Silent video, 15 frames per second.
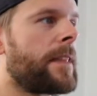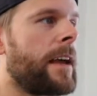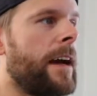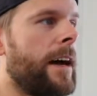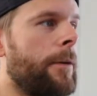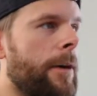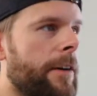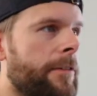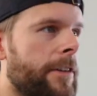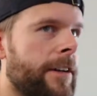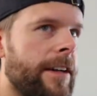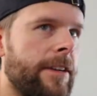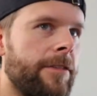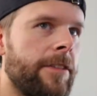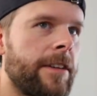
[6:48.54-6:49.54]
However,
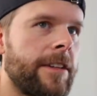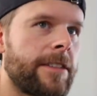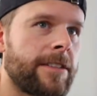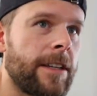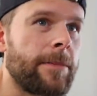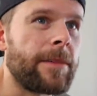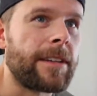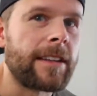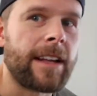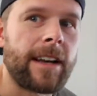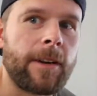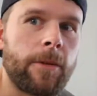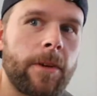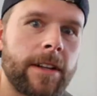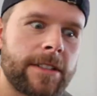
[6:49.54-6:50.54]
if there is something that
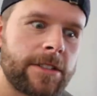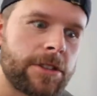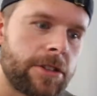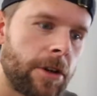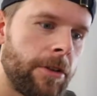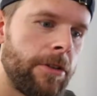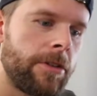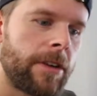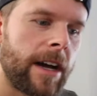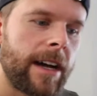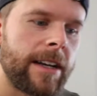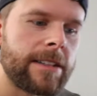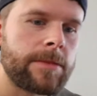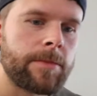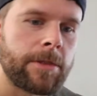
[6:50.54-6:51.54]
I want to show you
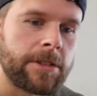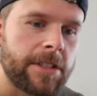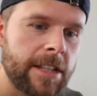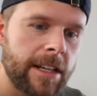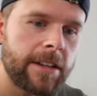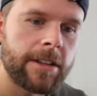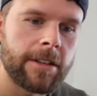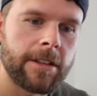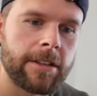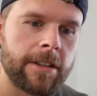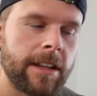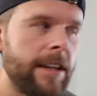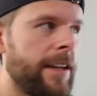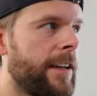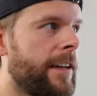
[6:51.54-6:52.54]
guys,
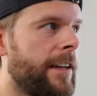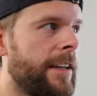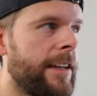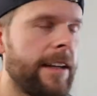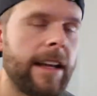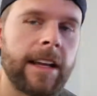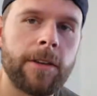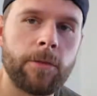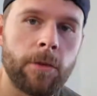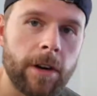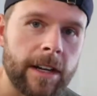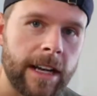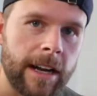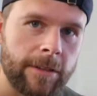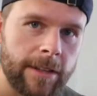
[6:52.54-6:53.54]
particularly in a
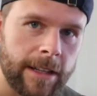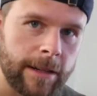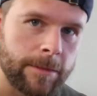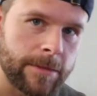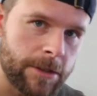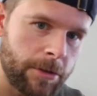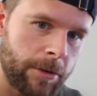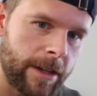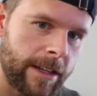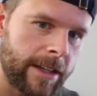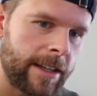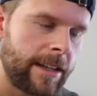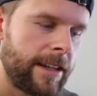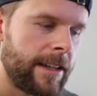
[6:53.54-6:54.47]
workout that I'm doing,